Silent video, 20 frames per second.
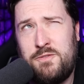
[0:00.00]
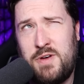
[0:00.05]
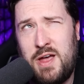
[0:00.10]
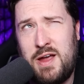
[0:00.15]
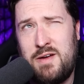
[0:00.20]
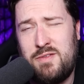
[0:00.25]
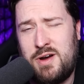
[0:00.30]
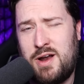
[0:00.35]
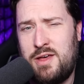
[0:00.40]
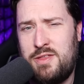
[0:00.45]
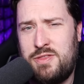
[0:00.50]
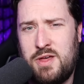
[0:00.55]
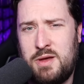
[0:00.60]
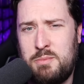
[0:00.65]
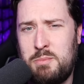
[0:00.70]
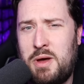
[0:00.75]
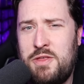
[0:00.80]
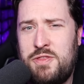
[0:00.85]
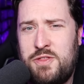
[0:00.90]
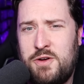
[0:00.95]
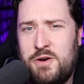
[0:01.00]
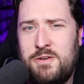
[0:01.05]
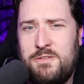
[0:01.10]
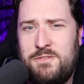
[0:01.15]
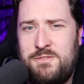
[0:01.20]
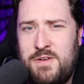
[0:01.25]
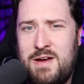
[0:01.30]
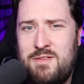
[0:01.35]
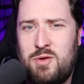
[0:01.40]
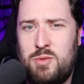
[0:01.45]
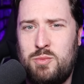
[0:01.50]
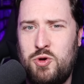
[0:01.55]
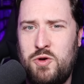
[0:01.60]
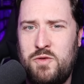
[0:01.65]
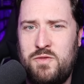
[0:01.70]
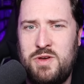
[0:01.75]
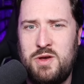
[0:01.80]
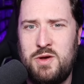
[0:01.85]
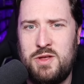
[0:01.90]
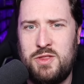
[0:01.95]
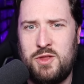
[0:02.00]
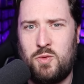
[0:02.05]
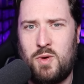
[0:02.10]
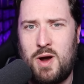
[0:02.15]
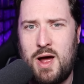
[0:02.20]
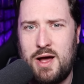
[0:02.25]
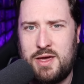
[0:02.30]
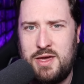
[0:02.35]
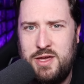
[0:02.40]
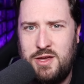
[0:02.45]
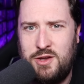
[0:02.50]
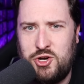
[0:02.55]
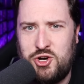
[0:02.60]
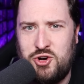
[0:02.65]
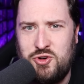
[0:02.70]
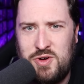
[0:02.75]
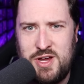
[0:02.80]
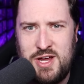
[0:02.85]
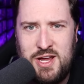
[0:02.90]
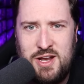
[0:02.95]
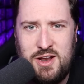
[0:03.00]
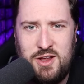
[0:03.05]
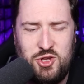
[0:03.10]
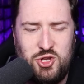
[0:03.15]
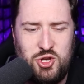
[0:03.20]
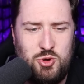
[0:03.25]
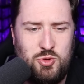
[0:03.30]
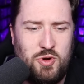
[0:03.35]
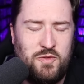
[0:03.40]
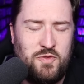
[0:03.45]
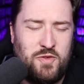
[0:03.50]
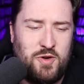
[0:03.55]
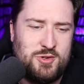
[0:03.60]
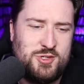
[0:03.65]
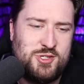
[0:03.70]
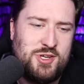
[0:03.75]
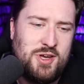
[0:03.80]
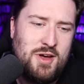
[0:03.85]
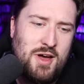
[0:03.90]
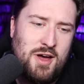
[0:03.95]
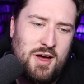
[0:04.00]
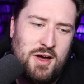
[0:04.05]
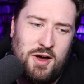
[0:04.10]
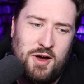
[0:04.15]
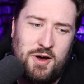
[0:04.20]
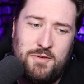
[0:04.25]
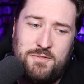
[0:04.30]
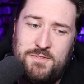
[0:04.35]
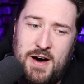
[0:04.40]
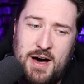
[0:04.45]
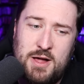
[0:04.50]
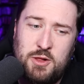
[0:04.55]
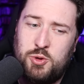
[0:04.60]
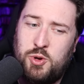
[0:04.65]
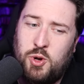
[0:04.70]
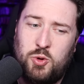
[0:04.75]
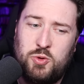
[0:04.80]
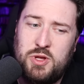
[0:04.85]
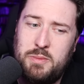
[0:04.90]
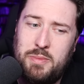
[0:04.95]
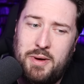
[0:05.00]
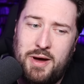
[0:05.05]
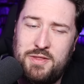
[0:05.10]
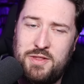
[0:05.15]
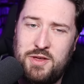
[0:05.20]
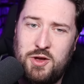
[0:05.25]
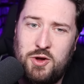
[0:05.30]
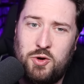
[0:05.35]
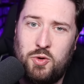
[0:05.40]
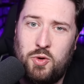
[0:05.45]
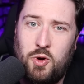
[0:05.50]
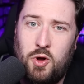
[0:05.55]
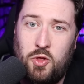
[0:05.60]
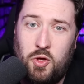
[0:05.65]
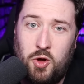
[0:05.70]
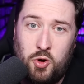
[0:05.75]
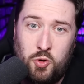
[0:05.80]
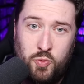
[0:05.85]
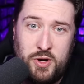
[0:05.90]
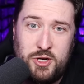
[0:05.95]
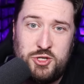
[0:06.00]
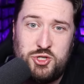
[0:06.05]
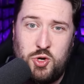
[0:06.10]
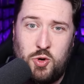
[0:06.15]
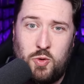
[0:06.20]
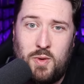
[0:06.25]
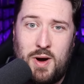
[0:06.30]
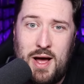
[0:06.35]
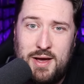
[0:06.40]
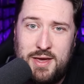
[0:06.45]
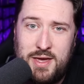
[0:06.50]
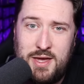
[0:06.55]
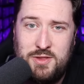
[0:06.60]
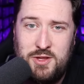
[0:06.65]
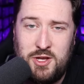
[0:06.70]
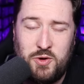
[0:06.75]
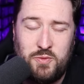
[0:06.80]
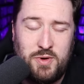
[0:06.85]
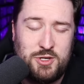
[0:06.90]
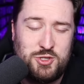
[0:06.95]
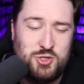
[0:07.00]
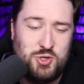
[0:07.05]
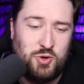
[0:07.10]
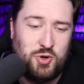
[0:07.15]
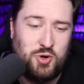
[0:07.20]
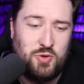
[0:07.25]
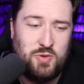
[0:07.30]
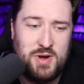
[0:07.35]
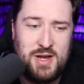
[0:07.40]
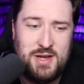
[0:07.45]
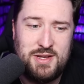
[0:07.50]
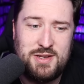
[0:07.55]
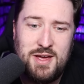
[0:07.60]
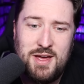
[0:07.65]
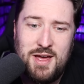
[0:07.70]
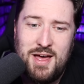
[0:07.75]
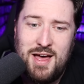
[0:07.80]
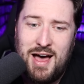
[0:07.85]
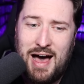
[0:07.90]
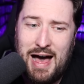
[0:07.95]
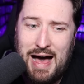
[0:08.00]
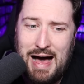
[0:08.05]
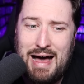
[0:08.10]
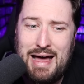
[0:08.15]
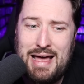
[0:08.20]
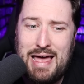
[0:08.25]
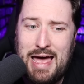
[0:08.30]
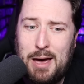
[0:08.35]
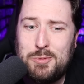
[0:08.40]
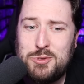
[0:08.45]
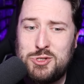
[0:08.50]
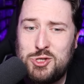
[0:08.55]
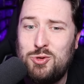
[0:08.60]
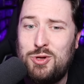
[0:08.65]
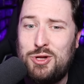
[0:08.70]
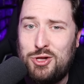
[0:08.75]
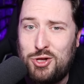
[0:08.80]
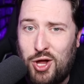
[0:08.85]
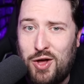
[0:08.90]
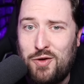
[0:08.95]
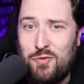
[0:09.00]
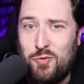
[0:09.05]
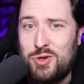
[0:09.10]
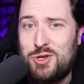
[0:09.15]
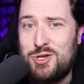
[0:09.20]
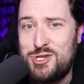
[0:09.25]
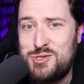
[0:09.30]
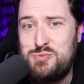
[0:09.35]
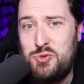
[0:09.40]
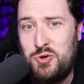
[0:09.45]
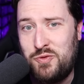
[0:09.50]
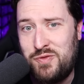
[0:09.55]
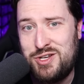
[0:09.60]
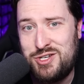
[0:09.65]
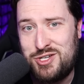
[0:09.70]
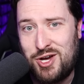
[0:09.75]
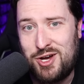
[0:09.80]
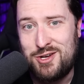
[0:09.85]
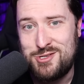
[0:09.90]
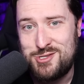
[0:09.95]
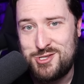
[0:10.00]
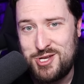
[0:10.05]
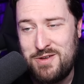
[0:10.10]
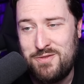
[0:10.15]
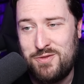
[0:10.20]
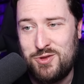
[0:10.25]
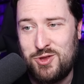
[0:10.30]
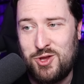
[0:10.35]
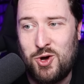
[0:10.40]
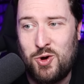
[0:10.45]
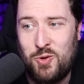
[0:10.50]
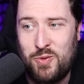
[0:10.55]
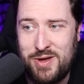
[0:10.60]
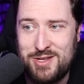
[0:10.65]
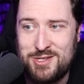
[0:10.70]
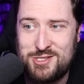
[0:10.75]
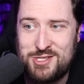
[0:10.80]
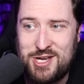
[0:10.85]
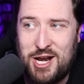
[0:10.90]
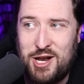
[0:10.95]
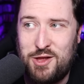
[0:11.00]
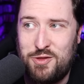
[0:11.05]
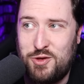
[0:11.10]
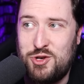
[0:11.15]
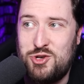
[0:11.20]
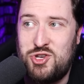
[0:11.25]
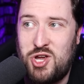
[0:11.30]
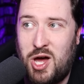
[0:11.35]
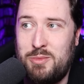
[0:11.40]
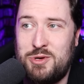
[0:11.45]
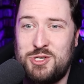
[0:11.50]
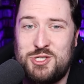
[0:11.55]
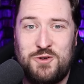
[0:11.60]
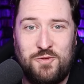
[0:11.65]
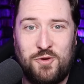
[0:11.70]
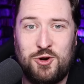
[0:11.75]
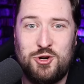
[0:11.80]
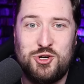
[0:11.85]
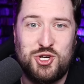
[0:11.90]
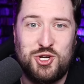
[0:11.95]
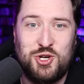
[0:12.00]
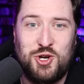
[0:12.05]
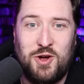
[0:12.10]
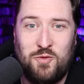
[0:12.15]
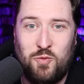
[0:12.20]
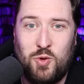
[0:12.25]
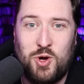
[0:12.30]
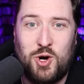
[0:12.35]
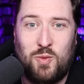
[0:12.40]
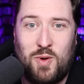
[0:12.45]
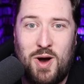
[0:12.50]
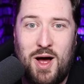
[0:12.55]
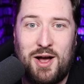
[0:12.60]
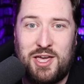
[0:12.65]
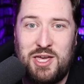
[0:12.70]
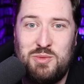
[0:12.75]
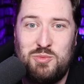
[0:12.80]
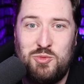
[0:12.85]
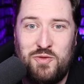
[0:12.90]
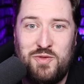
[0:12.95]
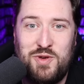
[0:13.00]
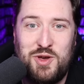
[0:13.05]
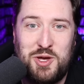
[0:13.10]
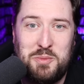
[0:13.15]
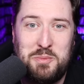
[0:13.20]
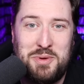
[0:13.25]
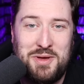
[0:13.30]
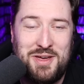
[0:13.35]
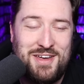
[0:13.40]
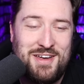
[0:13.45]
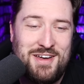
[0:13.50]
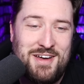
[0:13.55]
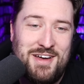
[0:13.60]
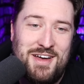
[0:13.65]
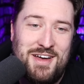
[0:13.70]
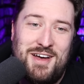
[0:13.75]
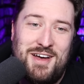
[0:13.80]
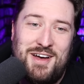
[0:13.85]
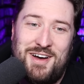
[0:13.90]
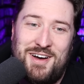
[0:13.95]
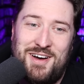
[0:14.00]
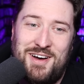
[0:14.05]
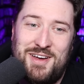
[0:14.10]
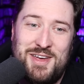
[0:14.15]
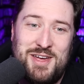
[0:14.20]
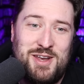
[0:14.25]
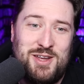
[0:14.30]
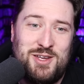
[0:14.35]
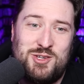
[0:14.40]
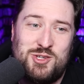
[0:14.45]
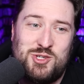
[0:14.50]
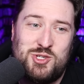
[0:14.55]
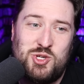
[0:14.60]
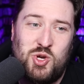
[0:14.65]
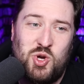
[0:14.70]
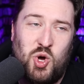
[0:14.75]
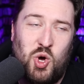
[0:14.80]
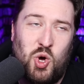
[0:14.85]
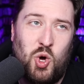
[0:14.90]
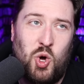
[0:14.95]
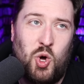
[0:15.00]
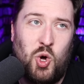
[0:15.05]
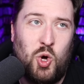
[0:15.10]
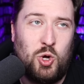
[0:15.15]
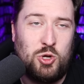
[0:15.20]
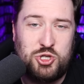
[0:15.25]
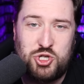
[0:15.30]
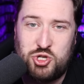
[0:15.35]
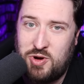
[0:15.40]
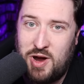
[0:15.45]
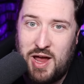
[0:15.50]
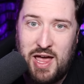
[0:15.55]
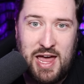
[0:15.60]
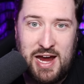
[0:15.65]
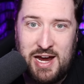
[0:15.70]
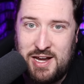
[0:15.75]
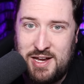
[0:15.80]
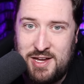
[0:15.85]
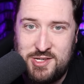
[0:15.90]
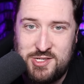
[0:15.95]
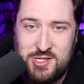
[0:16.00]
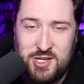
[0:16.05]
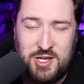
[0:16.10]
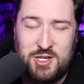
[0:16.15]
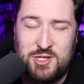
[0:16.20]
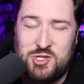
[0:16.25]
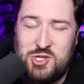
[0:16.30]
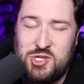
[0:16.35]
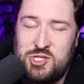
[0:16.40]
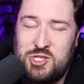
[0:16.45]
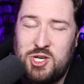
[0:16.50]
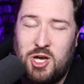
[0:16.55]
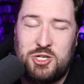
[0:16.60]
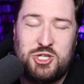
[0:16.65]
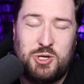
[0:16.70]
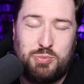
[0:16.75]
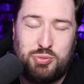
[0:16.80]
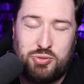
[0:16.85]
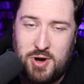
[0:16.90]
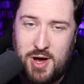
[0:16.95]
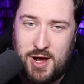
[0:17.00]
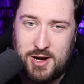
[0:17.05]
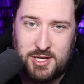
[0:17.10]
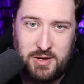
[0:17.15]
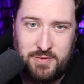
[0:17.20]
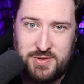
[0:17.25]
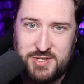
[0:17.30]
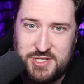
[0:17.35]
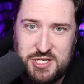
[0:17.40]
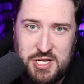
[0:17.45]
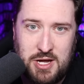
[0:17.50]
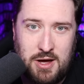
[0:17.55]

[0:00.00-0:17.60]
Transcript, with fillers: favorite, I think, my third favorite movie in the Rocky and Creed universe, uh, followed only by the uh, original Rocky and the original Creed. I absolutely love what this movie does, even though it's kind of the dumbest version of what a Rocky movie could be. Uh, it is ultra 80s. It is such a product of its